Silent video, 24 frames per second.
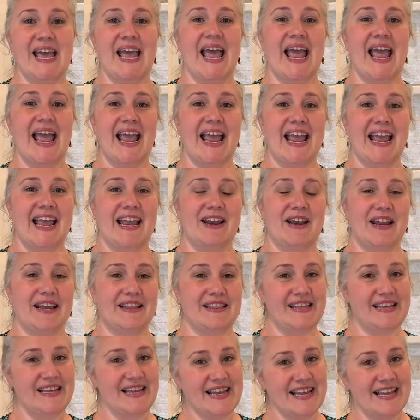and at
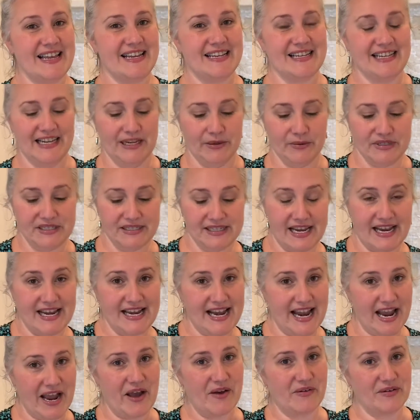the end he would say,
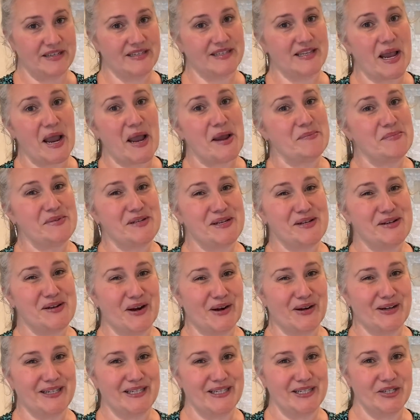now it's time to
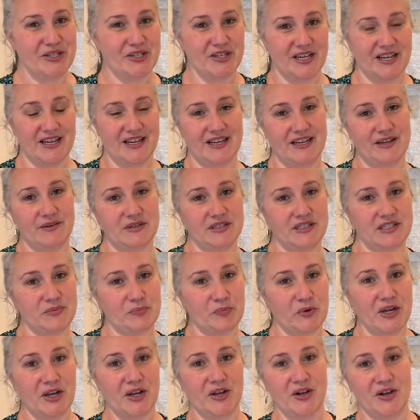garnish, and he would
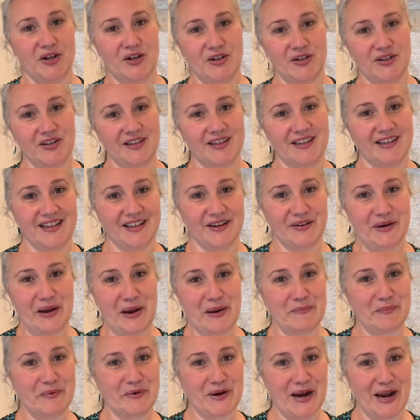sprinkle the
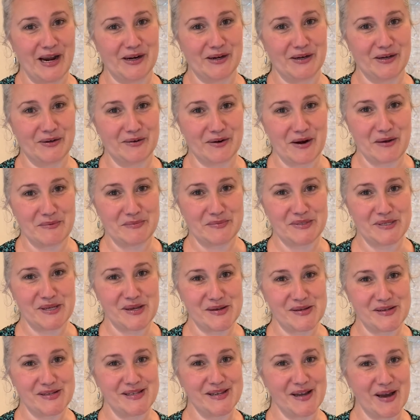graham cracker crumbs
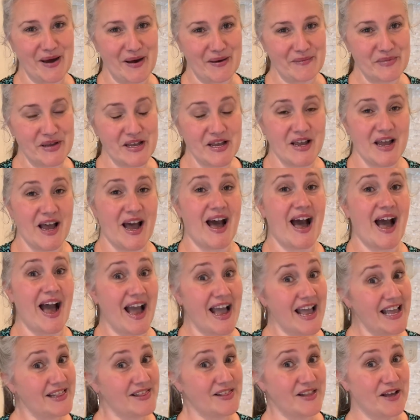on top.
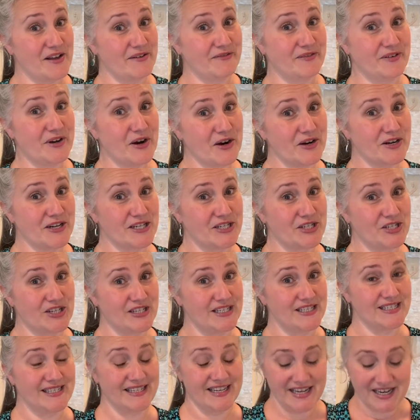I love
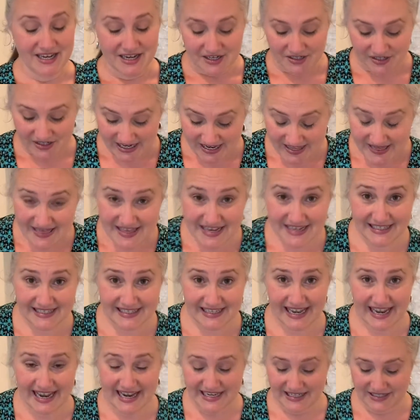garnishes. In this
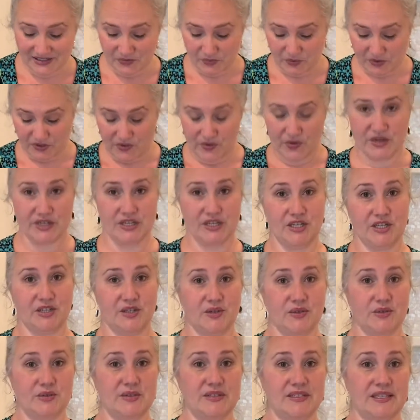case, we're going to
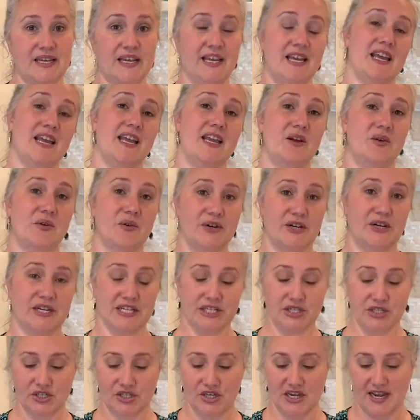use an
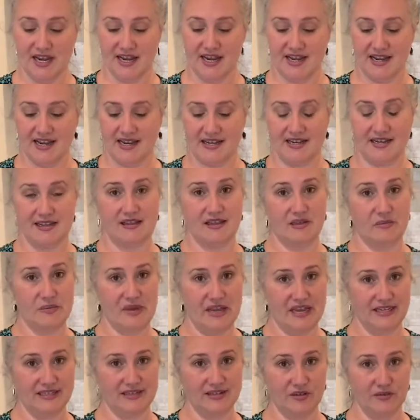orange and the
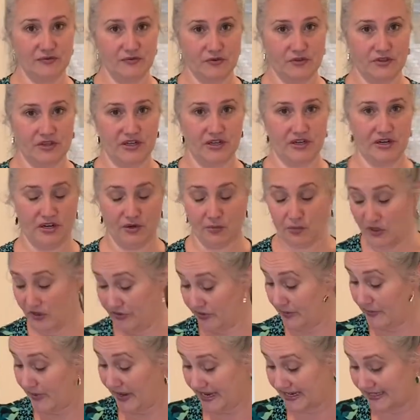basil for the the
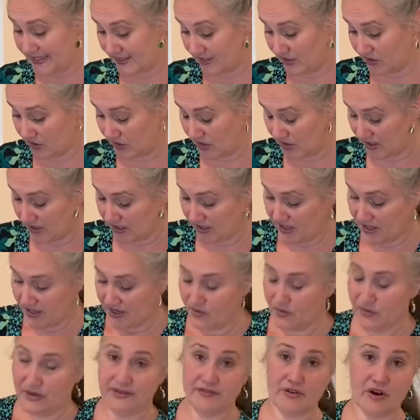basil
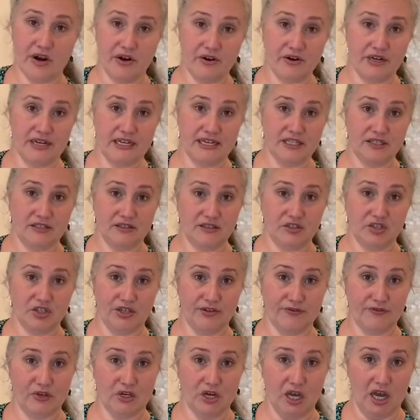we've already
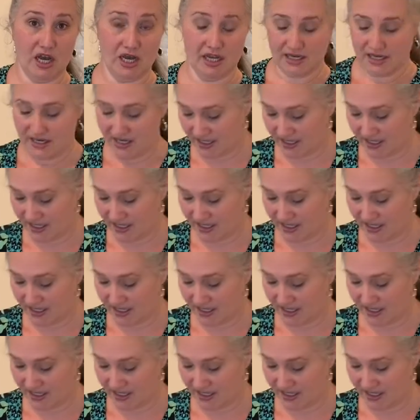chiffonade.